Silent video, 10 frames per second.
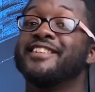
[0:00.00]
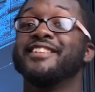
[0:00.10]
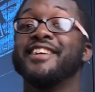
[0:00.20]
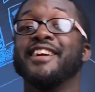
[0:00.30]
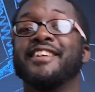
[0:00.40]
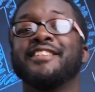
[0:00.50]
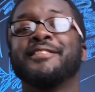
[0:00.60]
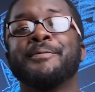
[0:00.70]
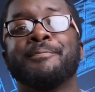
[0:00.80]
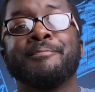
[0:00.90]
Yeah,
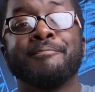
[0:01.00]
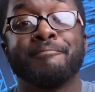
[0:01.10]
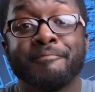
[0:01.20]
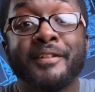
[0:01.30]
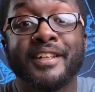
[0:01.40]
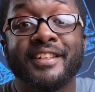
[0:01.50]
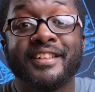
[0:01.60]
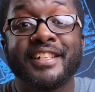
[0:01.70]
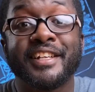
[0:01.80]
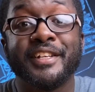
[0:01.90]

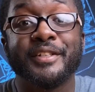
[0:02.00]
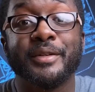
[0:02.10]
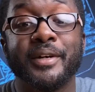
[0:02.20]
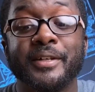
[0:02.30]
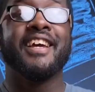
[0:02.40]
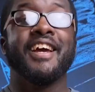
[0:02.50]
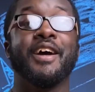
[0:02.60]
let's get into it.